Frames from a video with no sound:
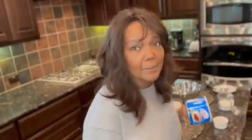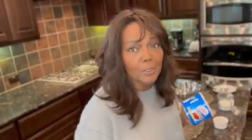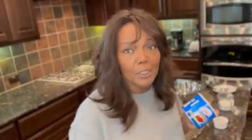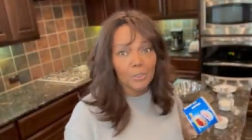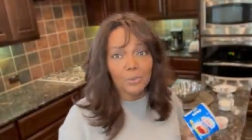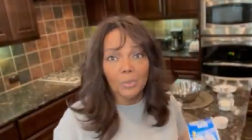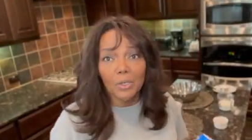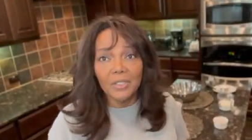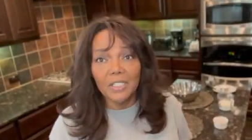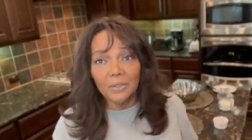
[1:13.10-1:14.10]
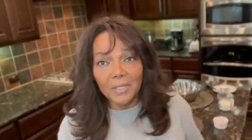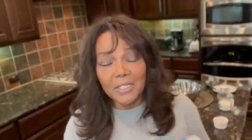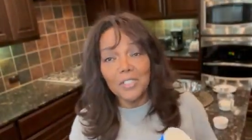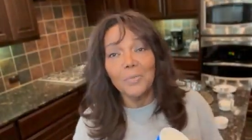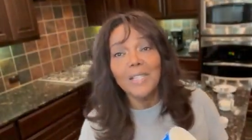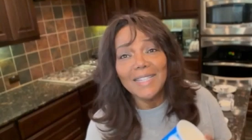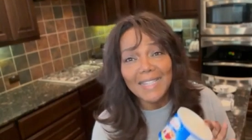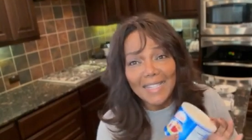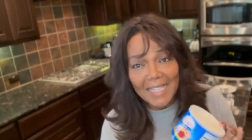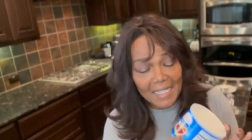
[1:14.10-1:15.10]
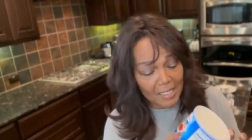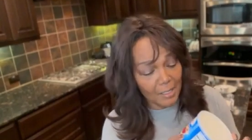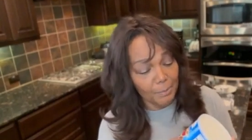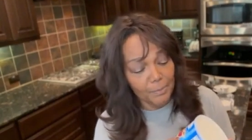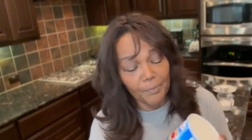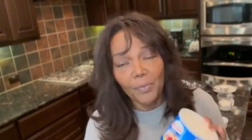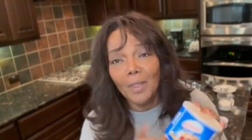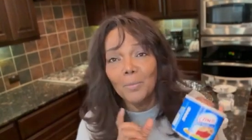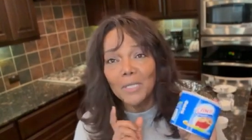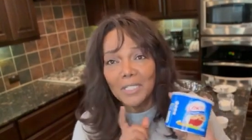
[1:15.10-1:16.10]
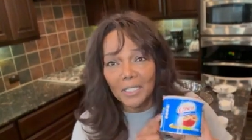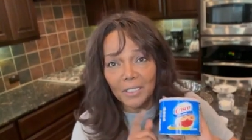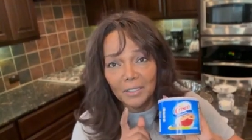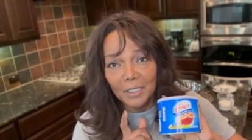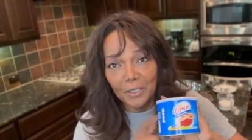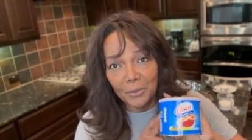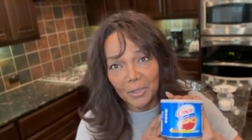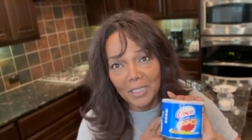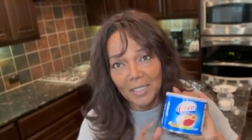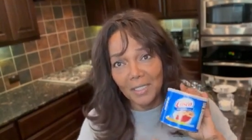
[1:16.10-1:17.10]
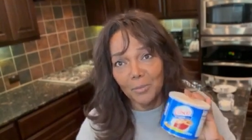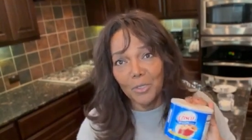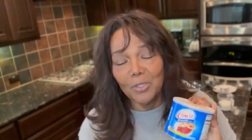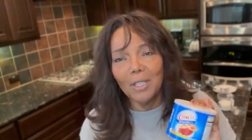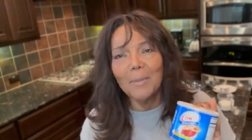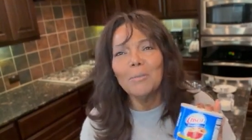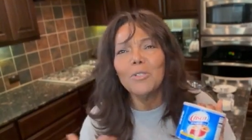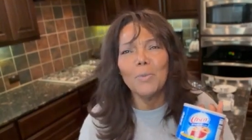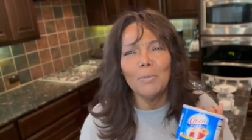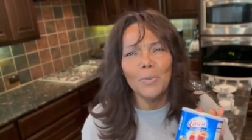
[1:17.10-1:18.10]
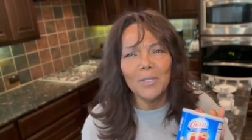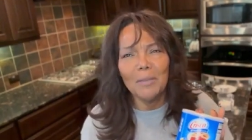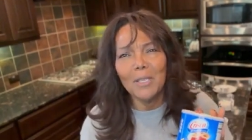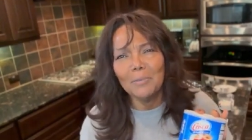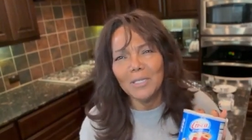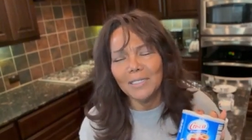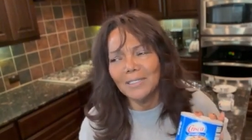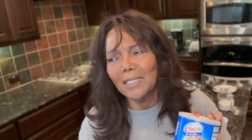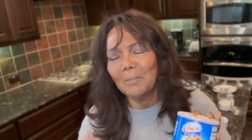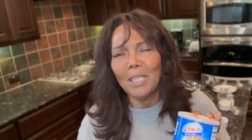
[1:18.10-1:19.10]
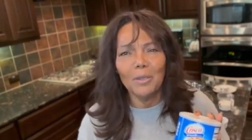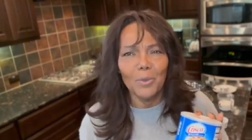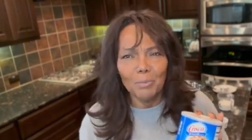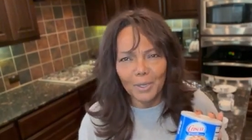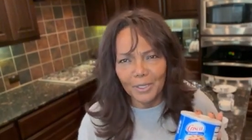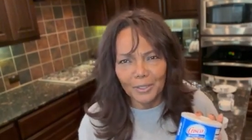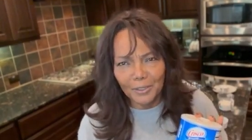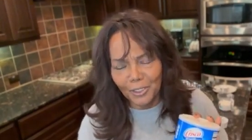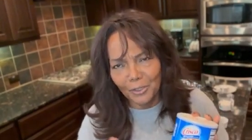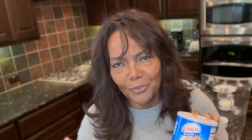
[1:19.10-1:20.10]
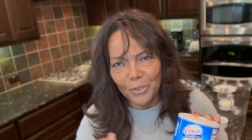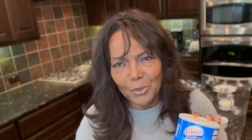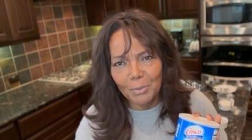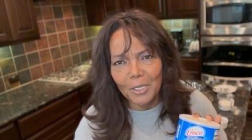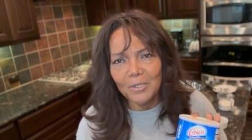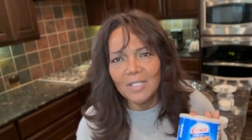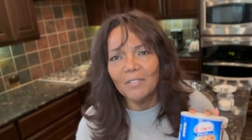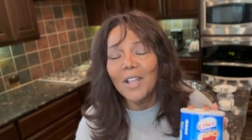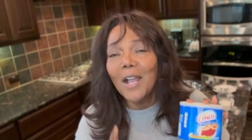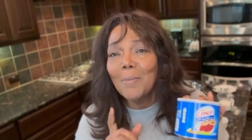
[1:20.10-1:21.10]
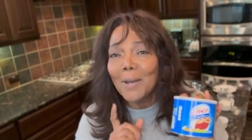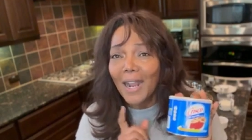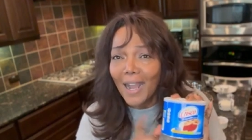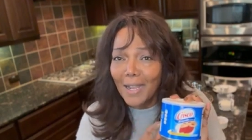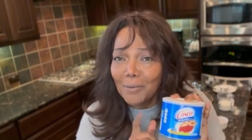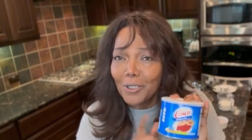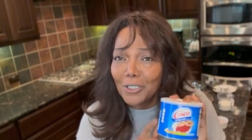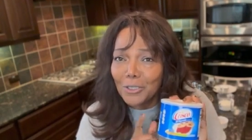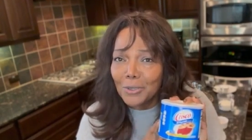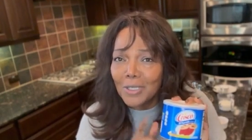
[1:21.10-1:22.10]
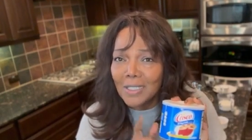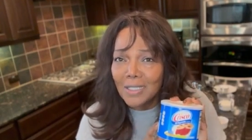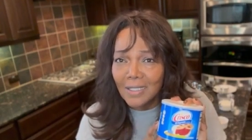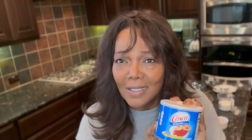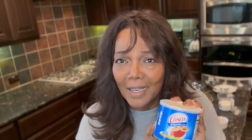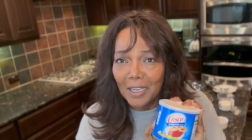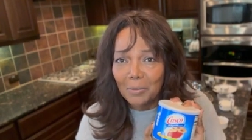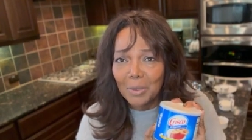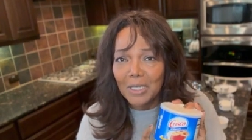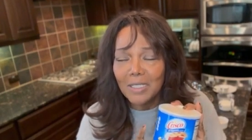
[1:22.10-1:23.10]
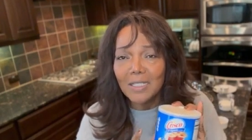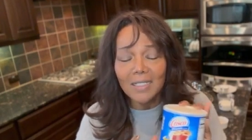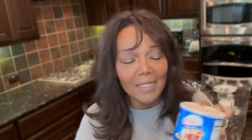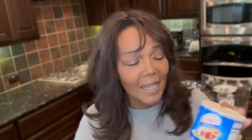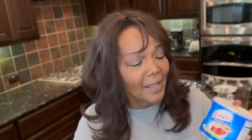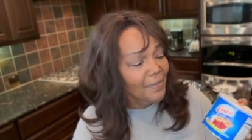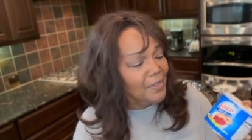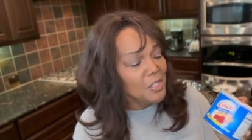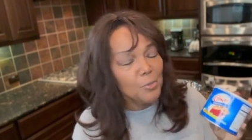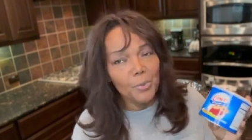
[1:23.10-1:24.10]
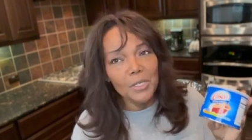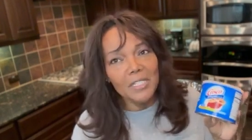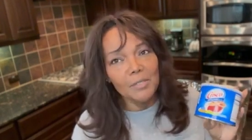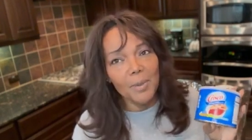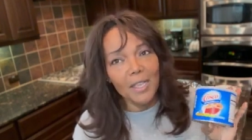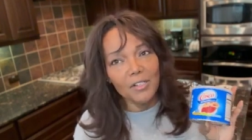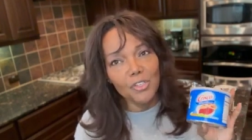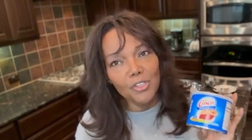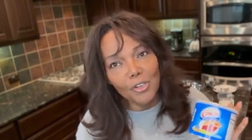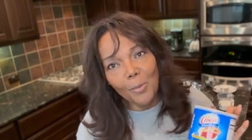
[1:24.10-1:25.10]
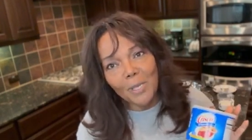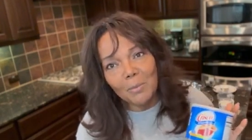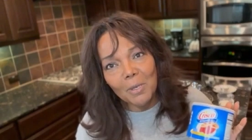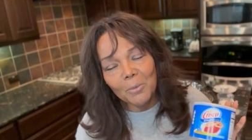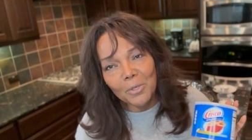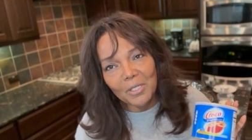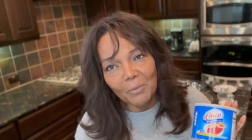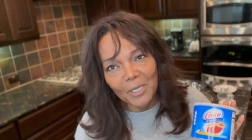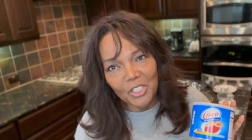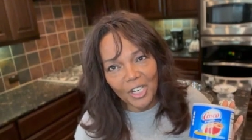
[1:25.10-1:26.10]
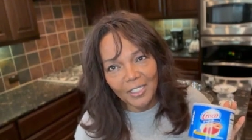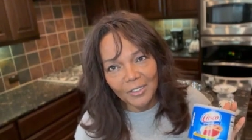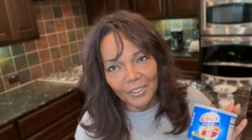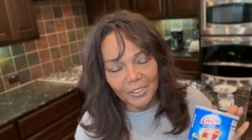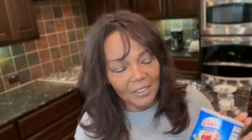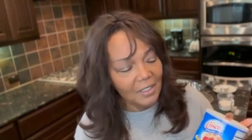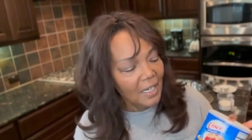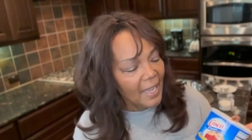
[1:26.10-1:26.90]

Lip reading: I'm gonna go through all the ingredients, but this particular ingredients I'm using. I mean, most people when they make biscuits, they make it with butter, frozen butter and stuff. But I'm gonna use this today because this brings back so many memories of my childhood.